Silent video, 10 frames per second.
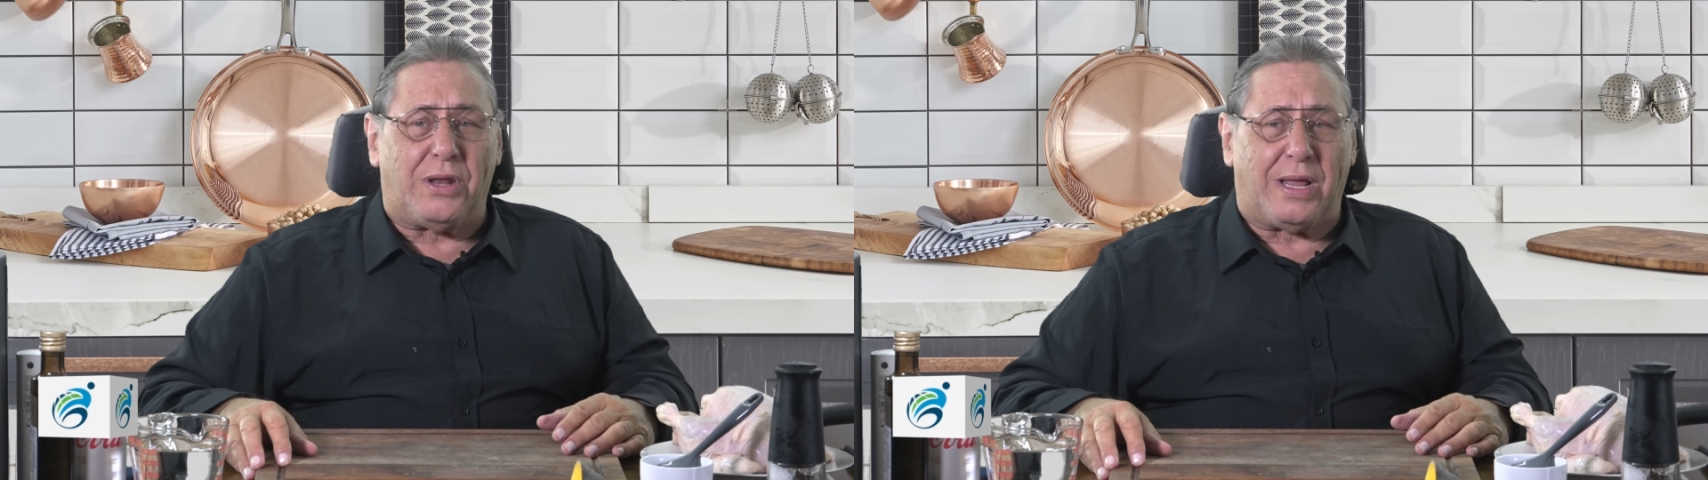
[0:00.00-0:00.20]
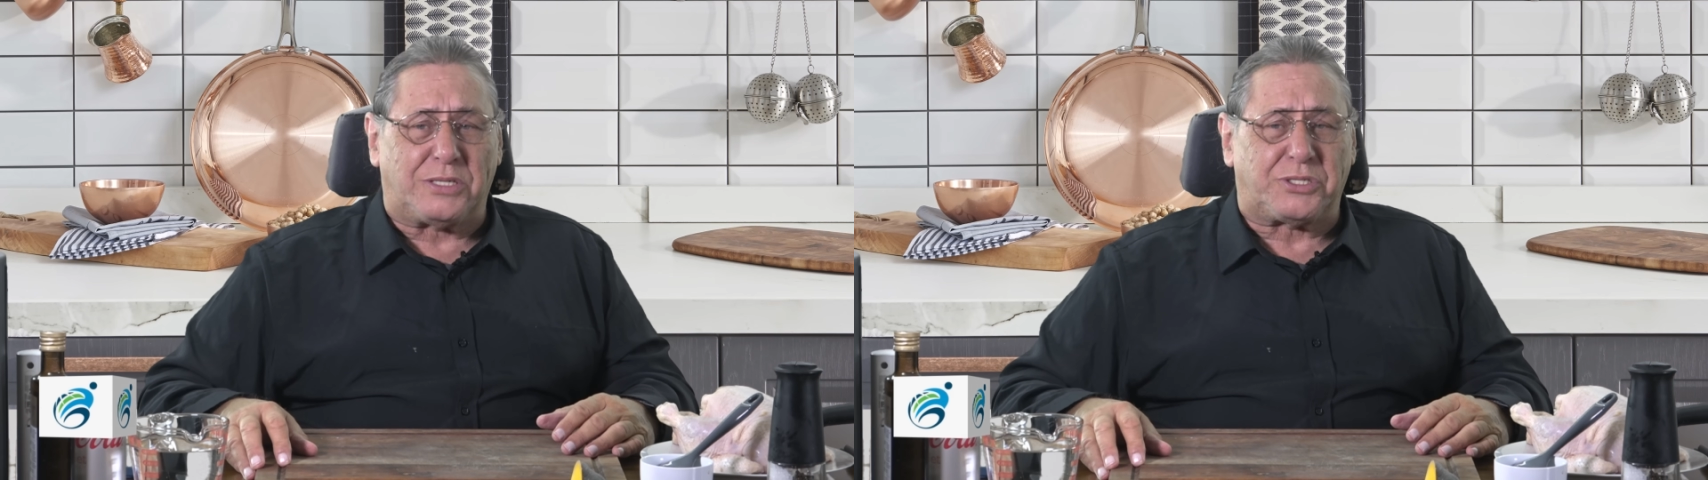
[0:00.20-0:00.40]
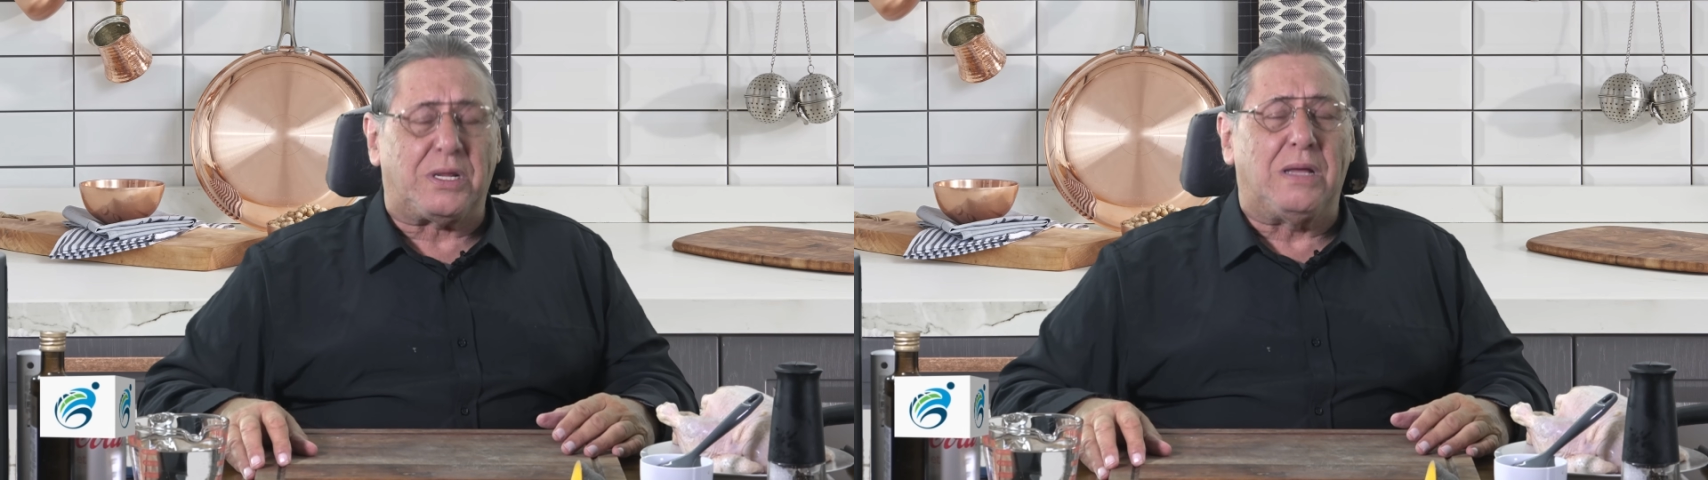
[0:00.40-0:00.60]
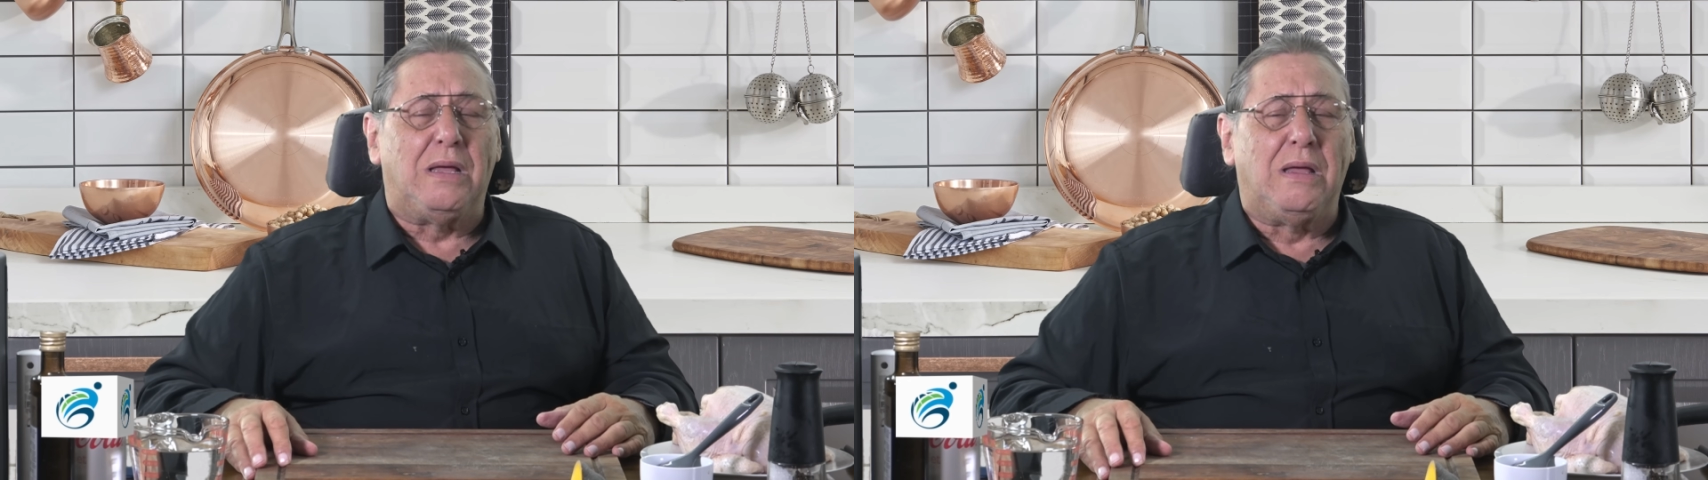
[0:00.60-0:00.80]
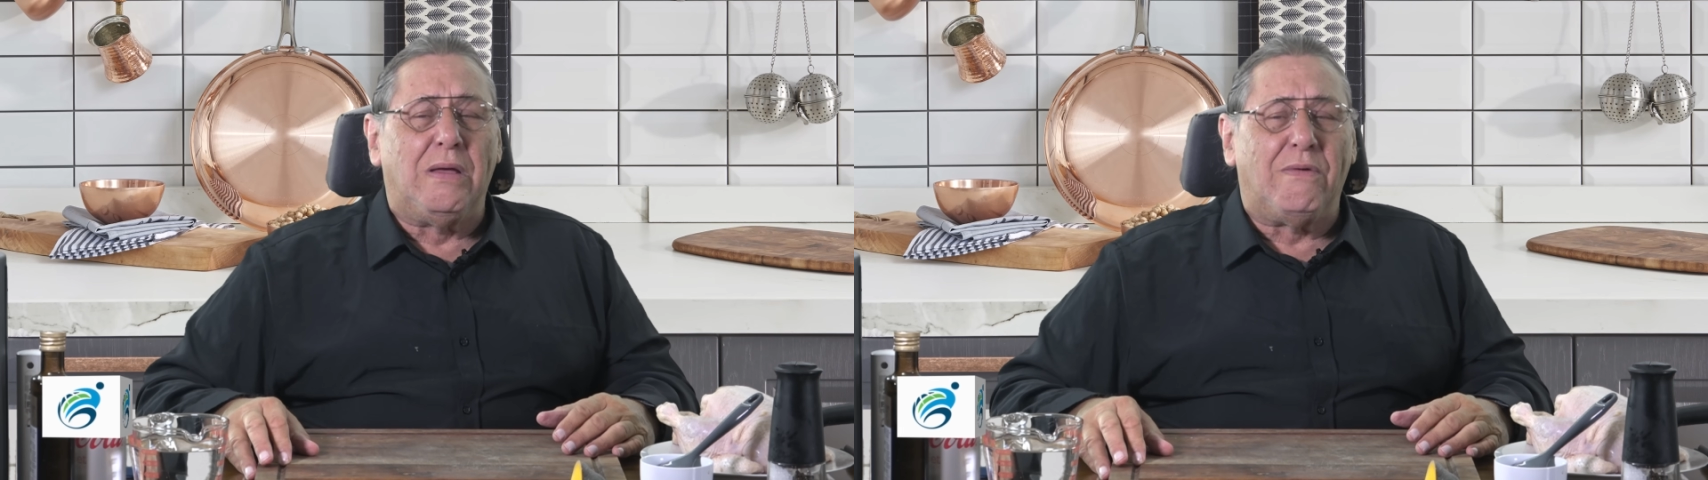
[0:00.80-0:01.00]
next
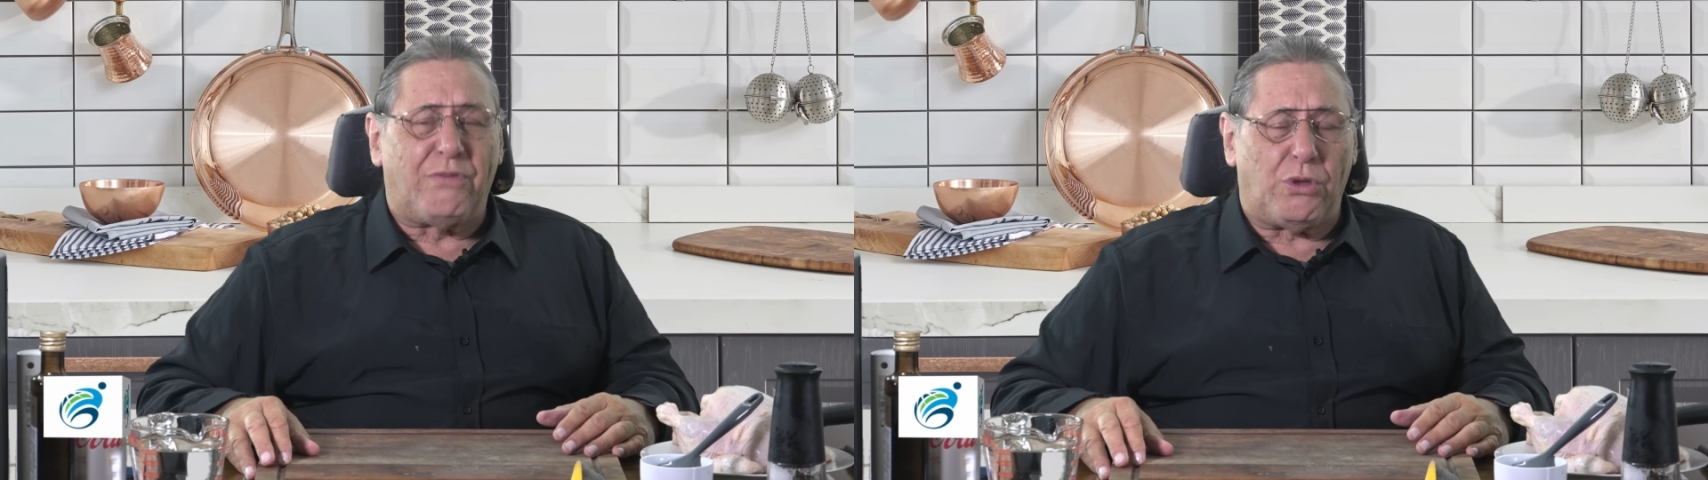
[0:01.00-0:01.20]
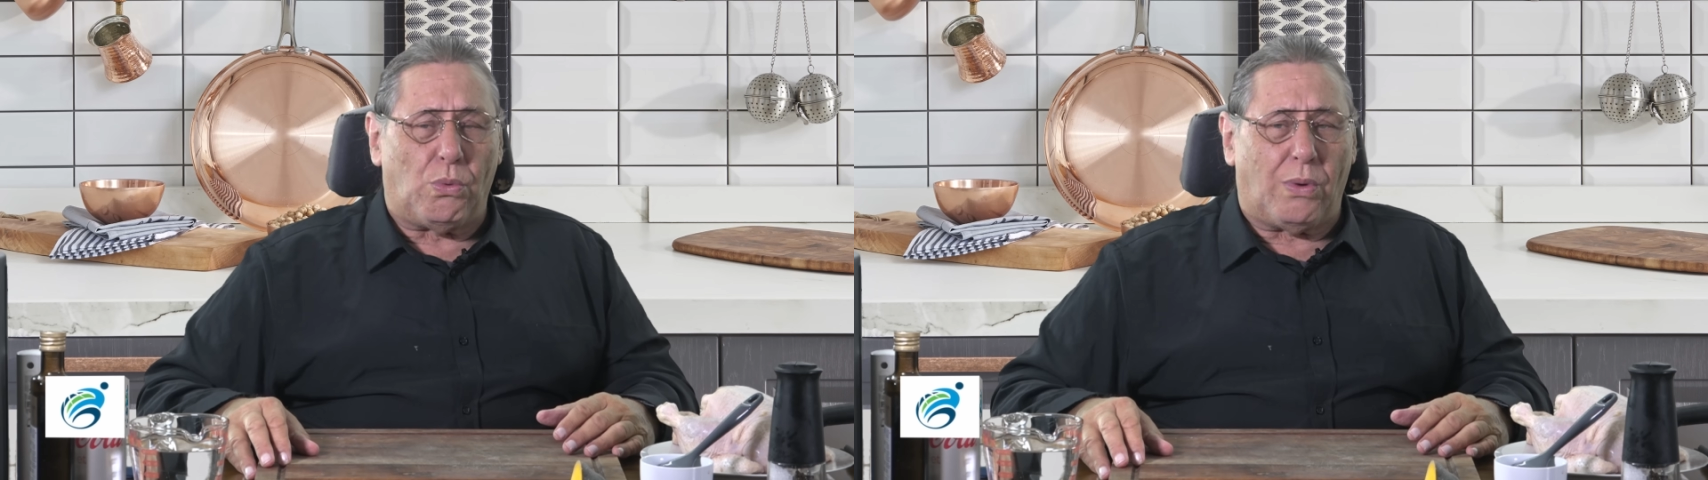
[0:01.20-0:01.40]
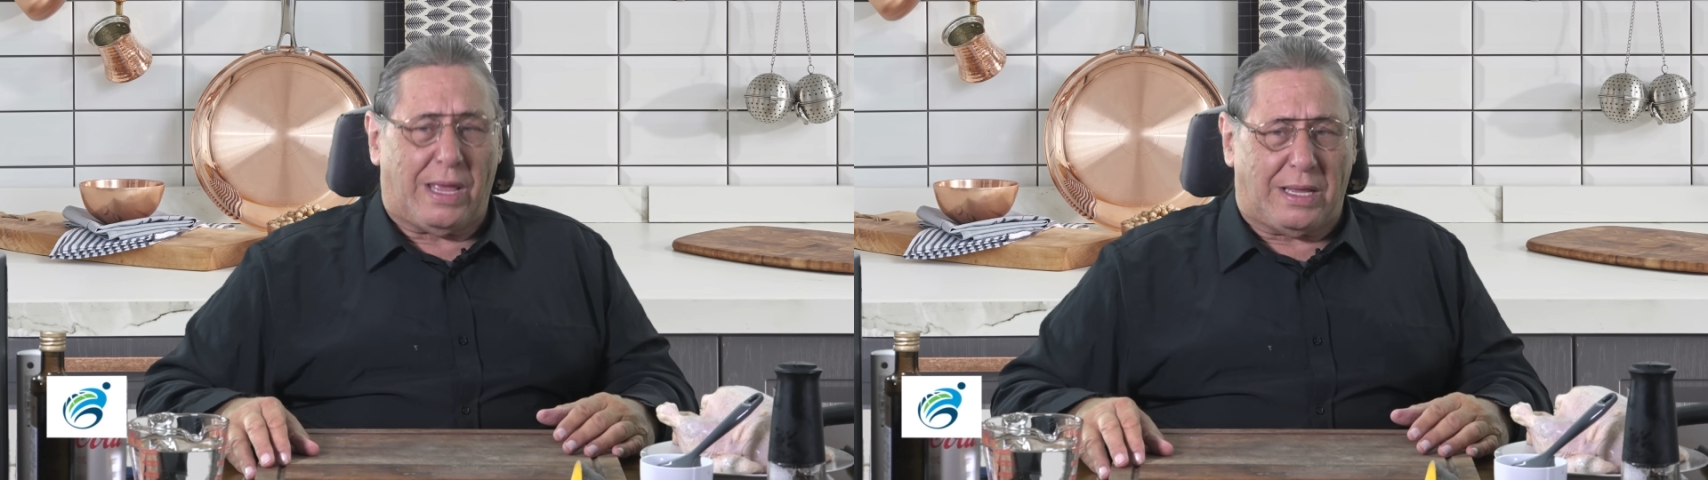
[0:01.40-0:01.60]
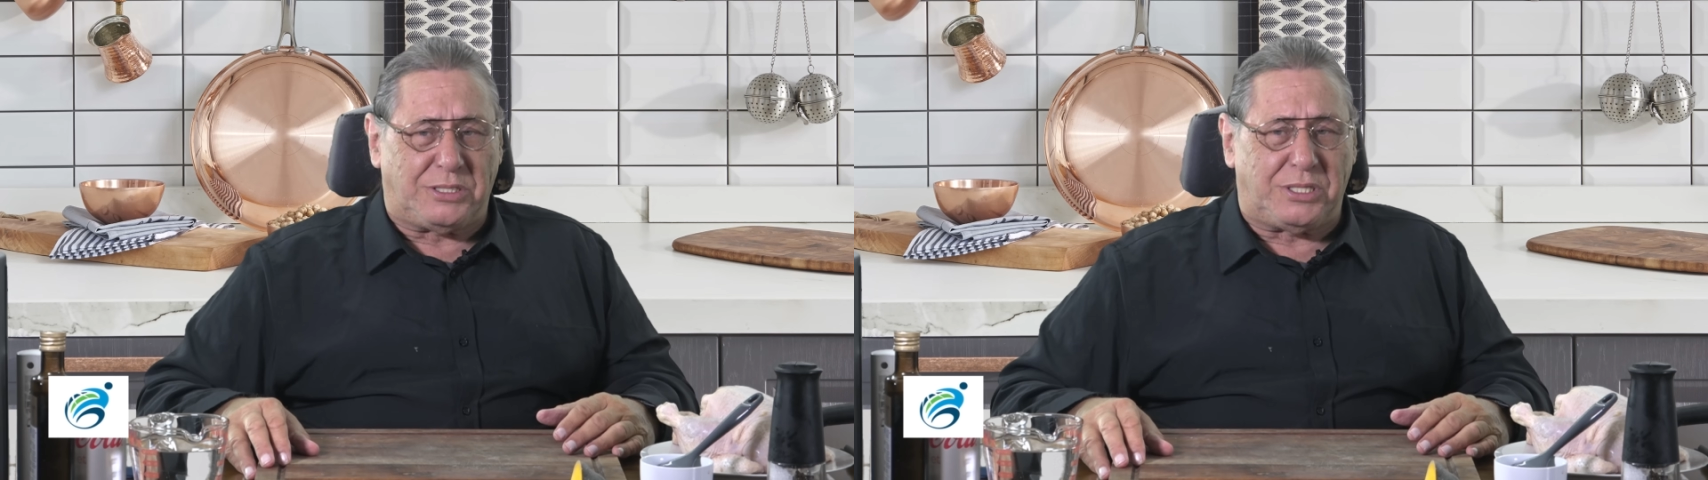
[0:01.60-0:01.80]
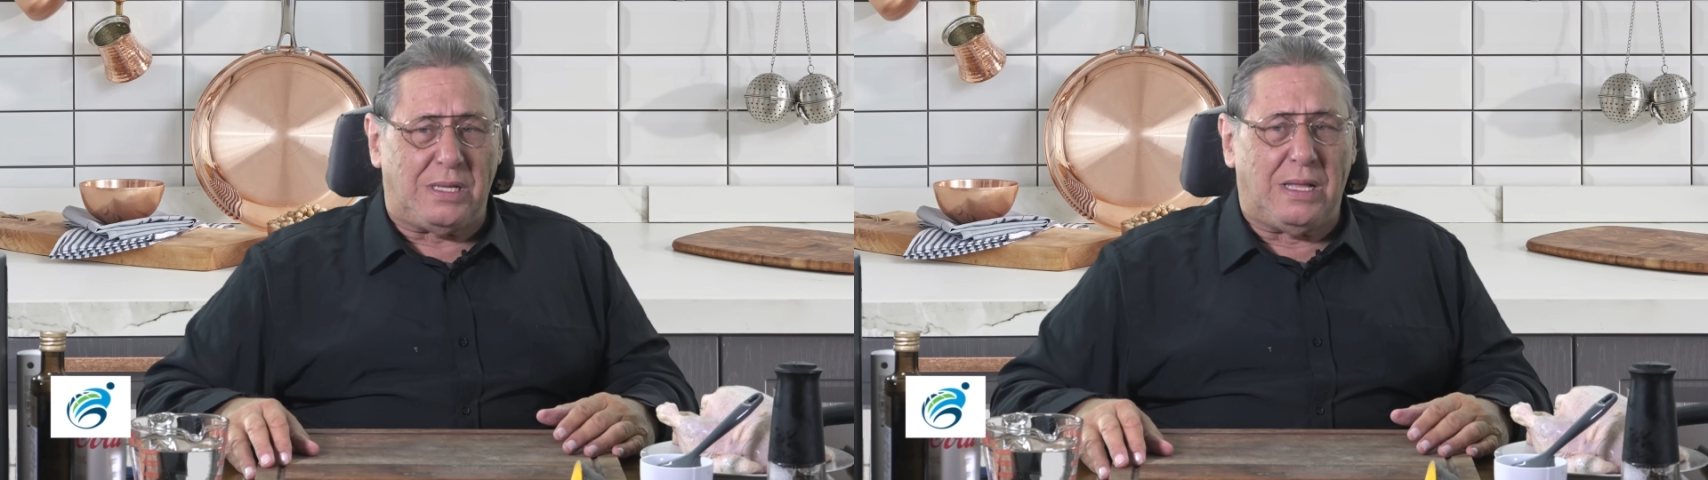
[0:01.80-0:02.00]
few
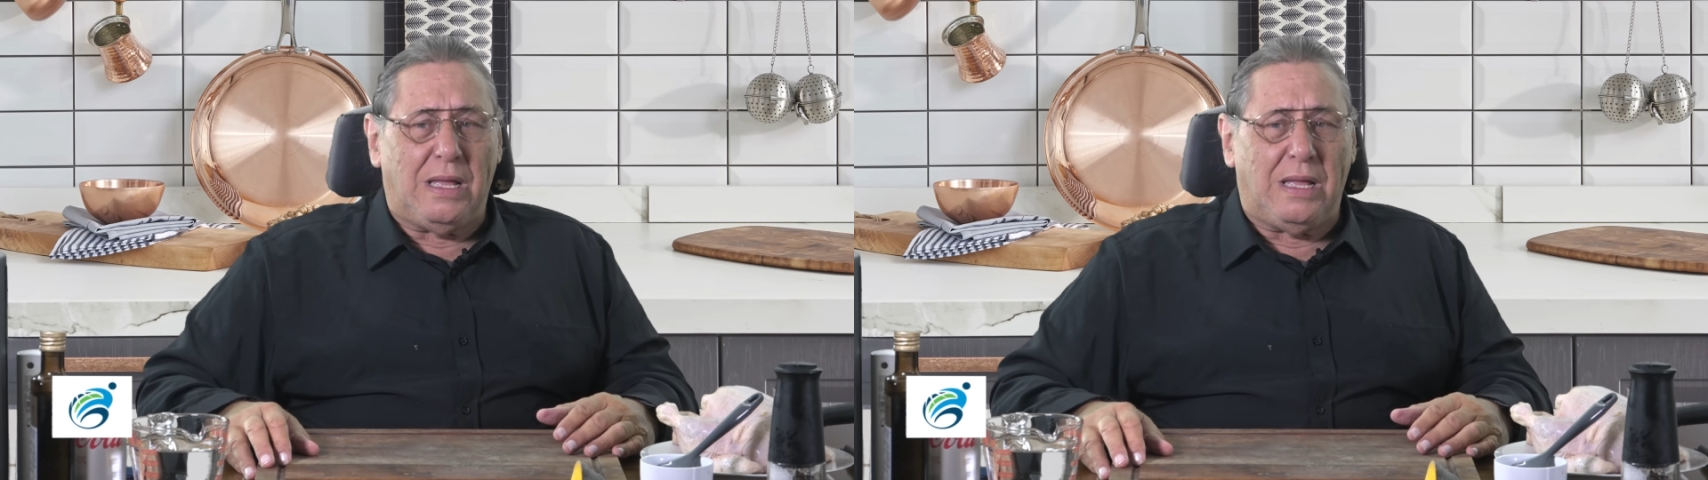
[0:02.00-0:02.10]
weeks.